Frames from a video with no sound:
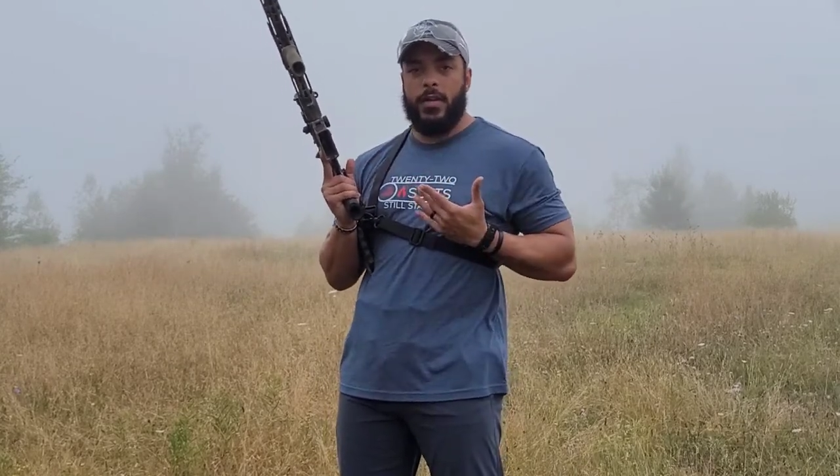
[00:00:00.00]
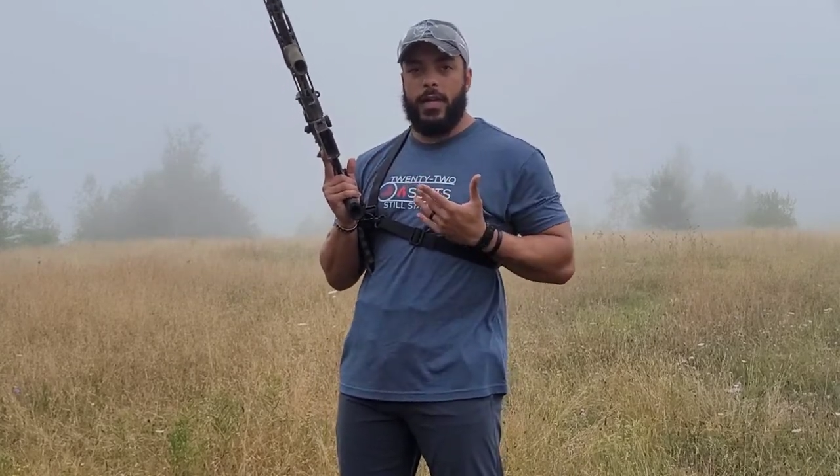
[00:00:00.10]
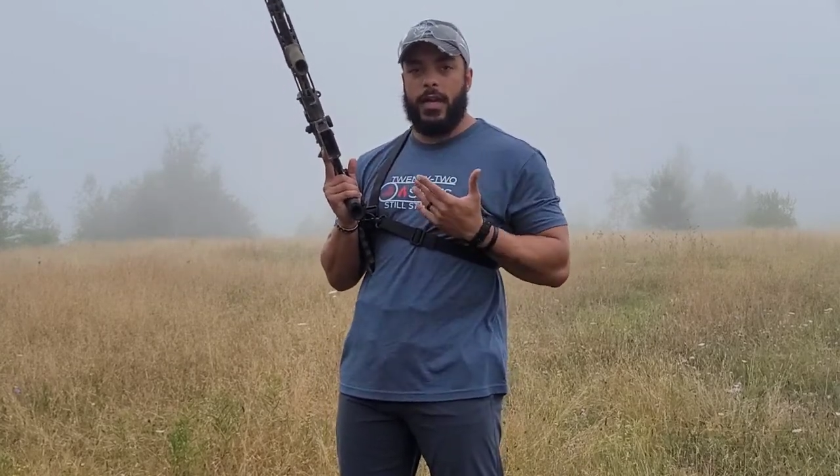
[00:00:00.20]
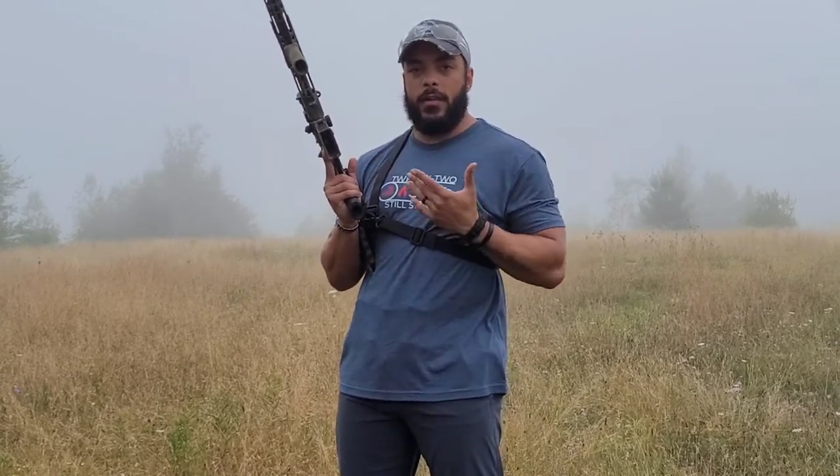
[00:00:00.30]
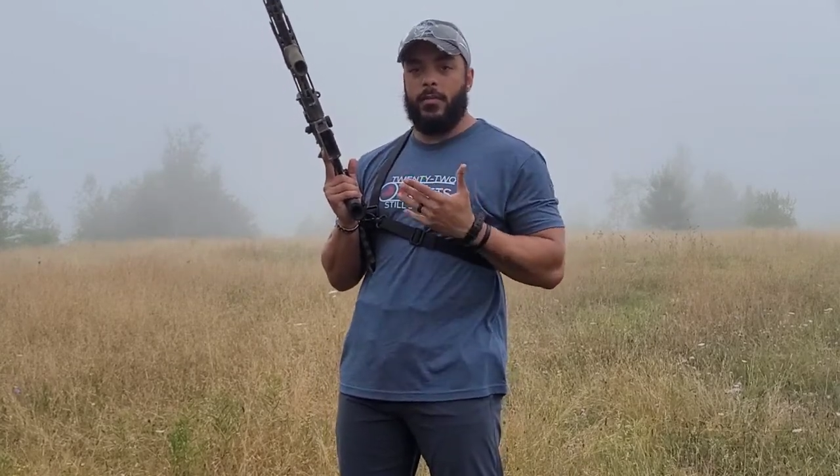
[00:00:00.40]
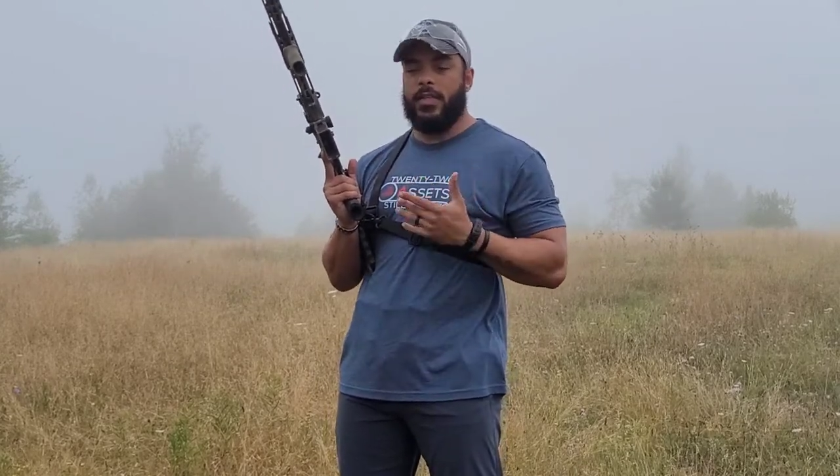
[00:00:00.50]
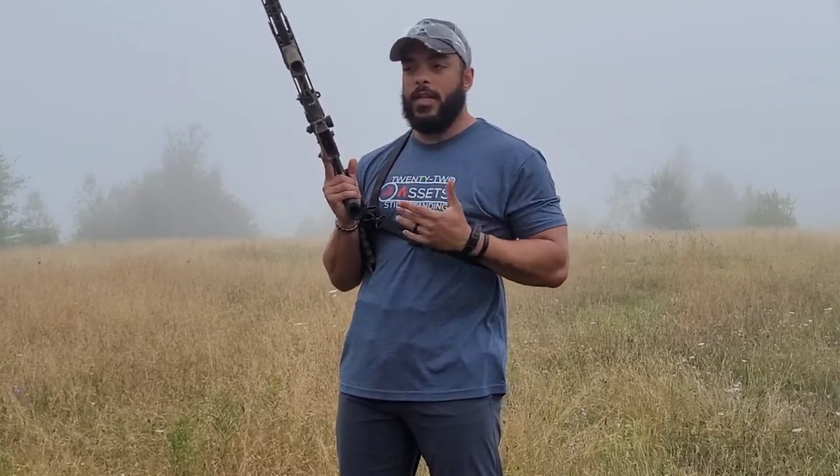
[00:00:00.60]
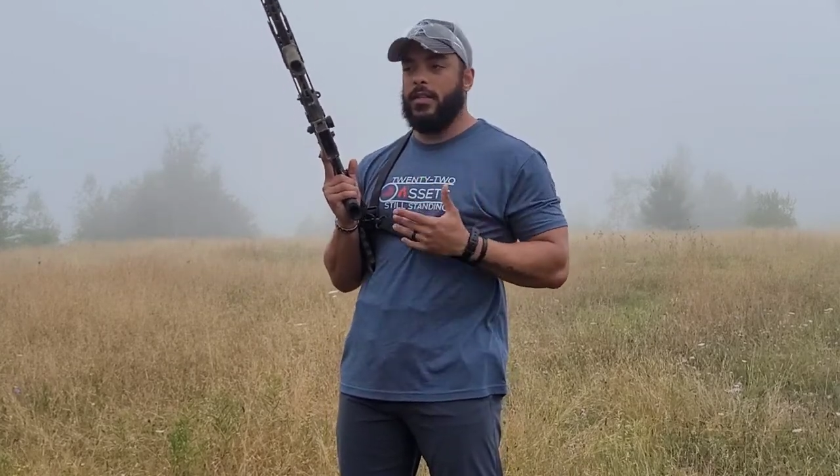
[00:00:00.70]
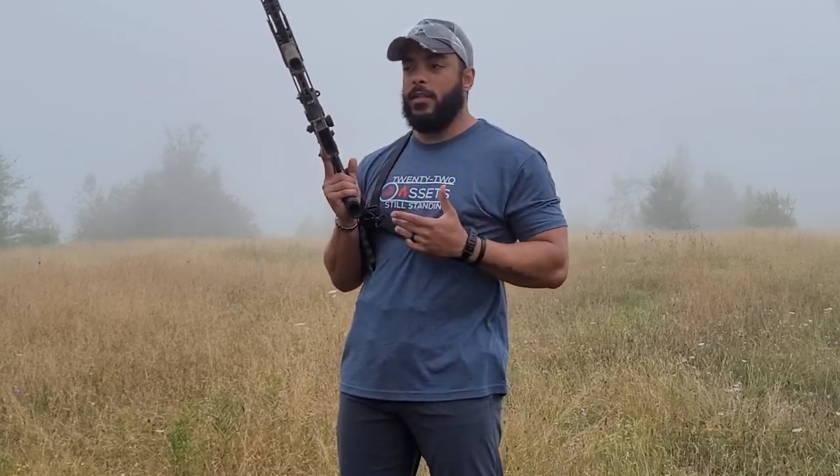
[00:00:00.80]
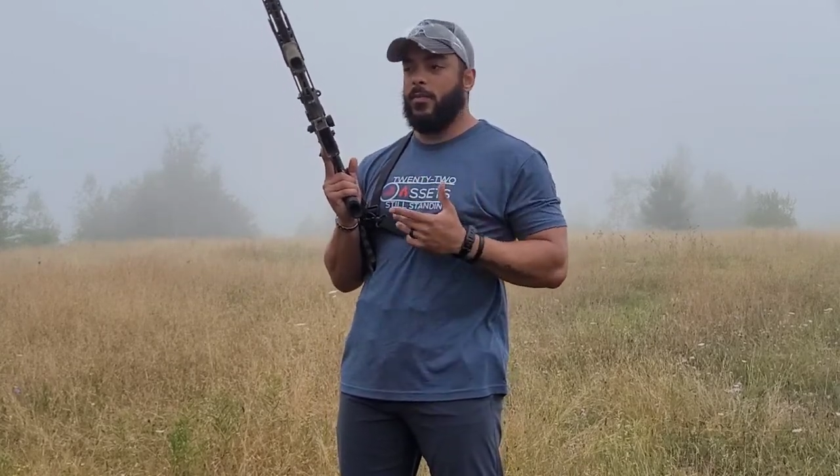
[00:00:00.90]
that can
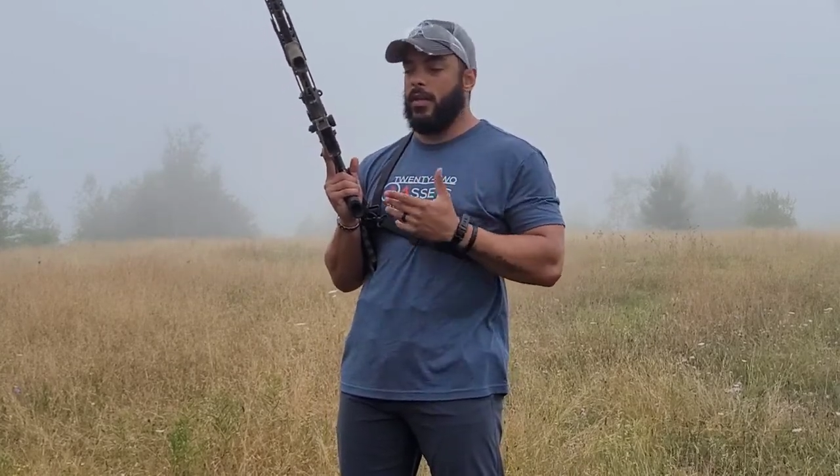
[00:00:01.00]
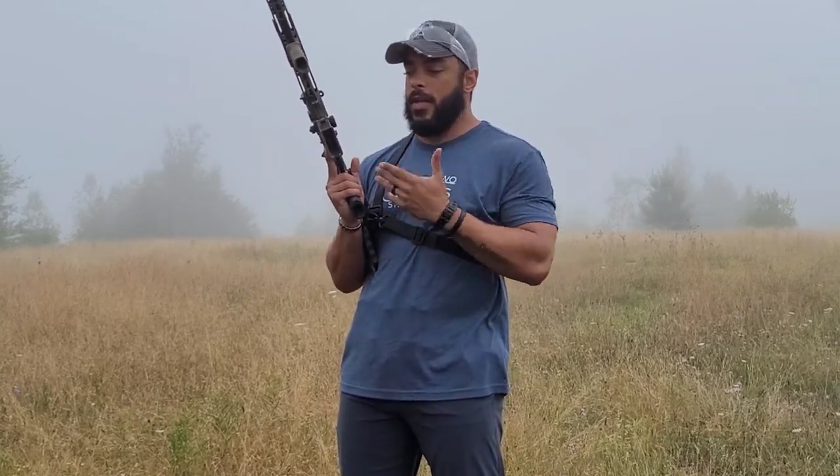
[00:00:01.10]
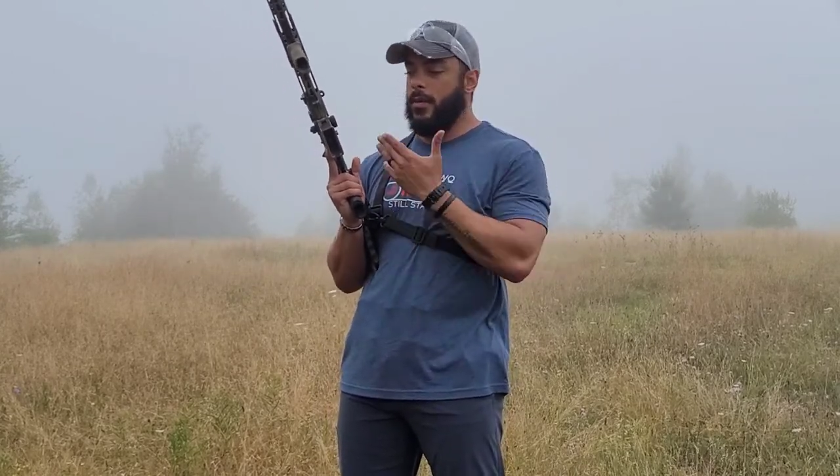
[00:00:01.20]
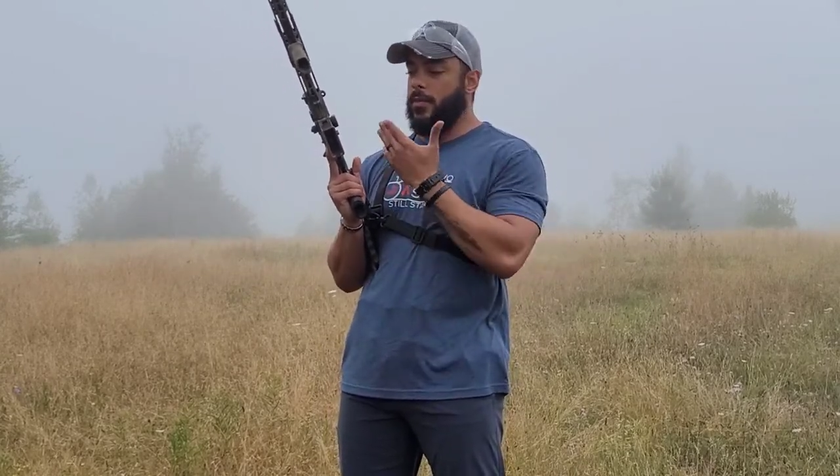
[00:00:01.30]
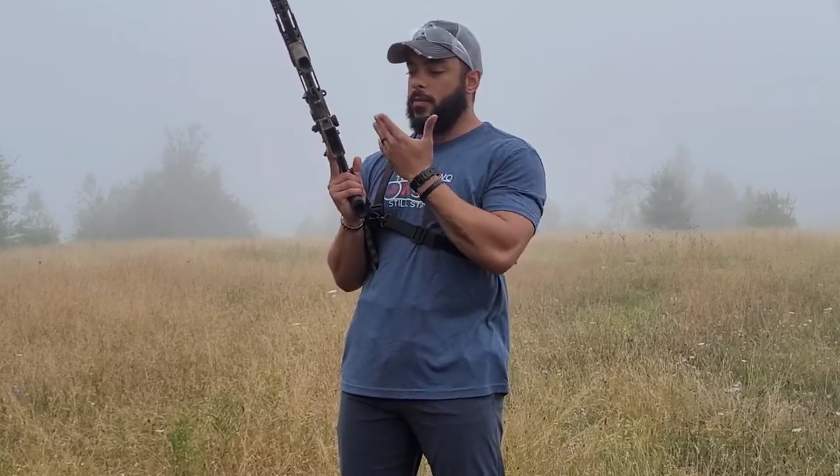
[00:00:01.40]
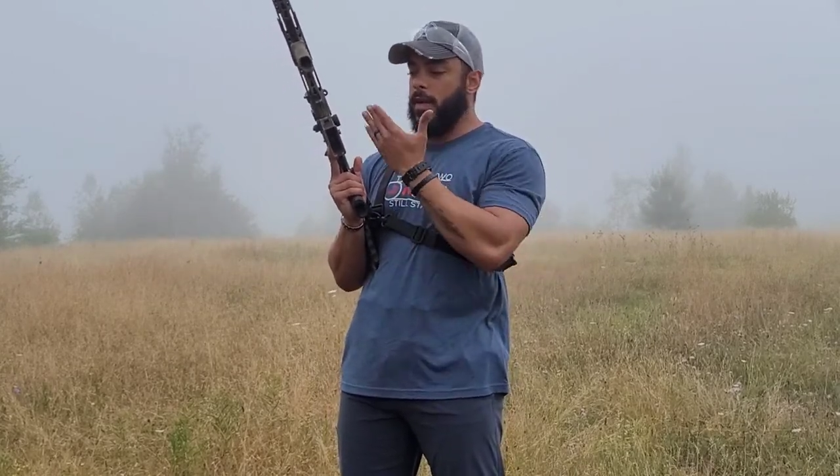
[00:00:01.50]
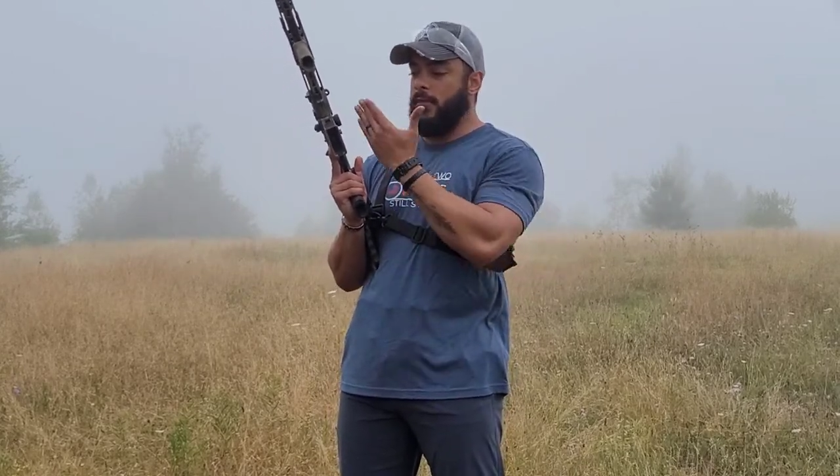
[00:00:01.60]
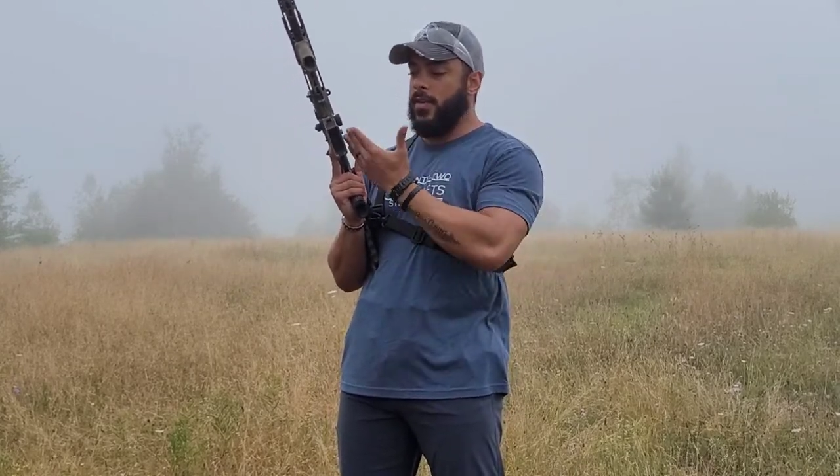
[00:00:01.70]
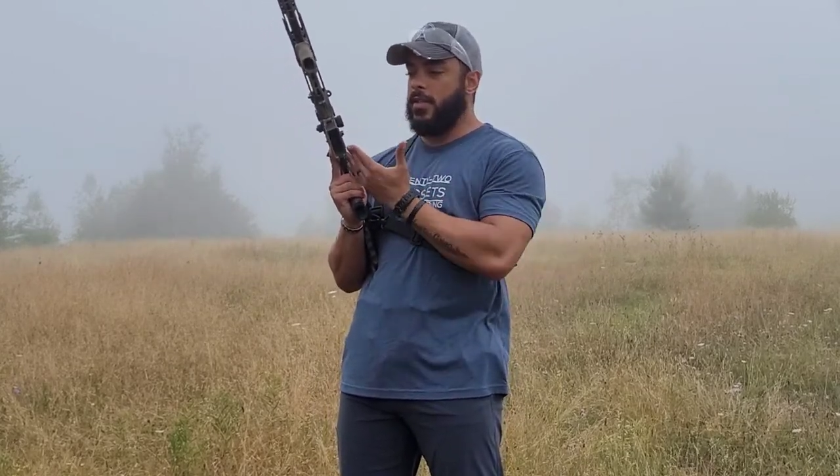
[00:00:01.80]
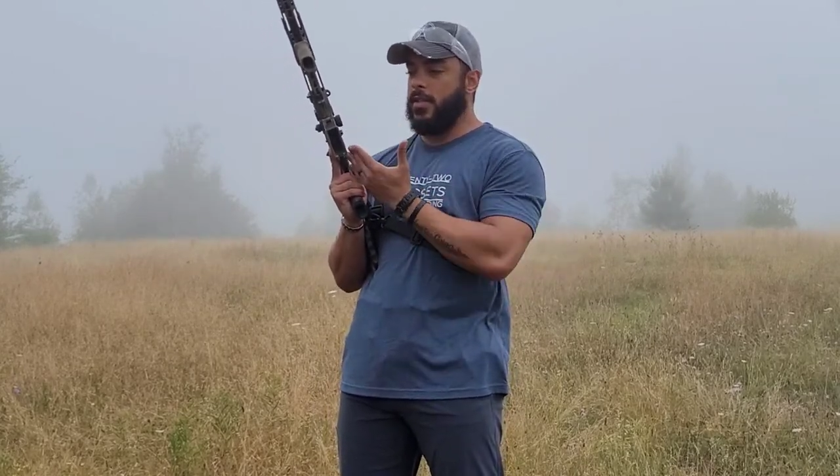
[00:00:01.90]
potentially prohibit my
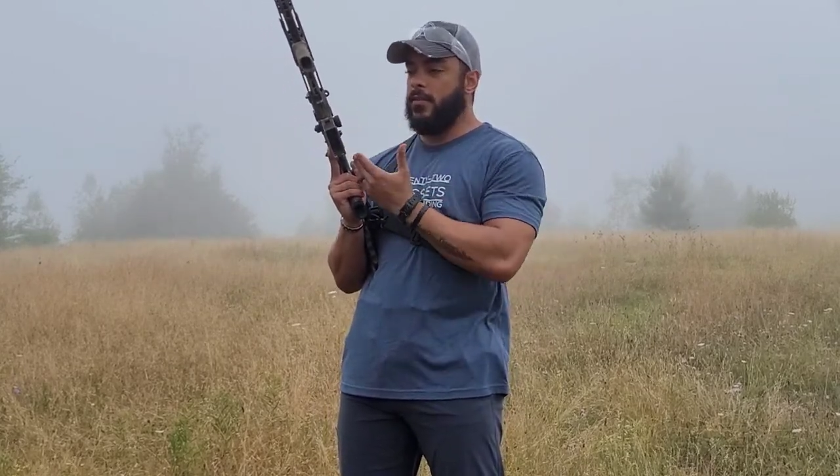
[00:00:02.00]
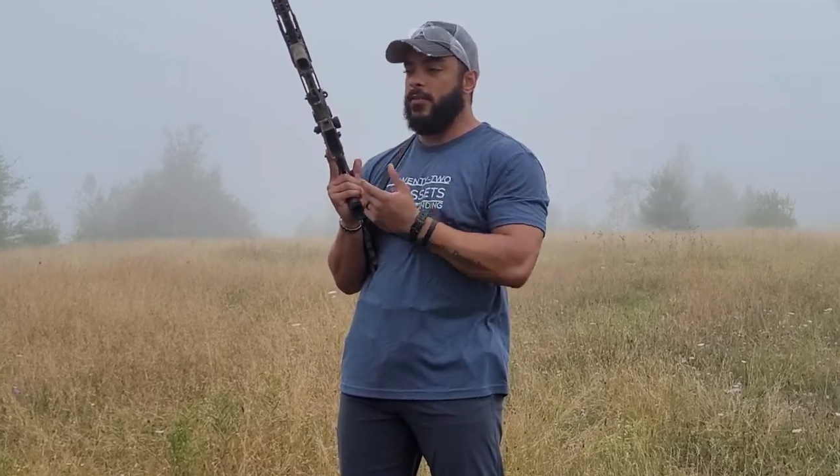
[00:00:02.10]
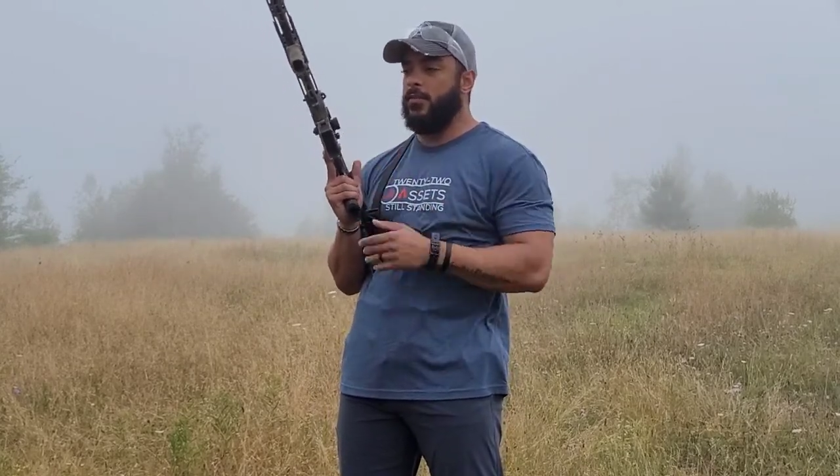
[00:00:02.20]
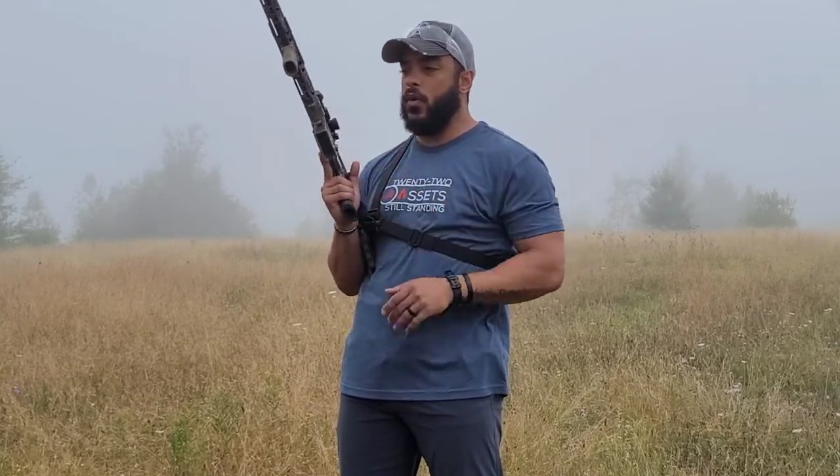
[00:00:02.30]
vision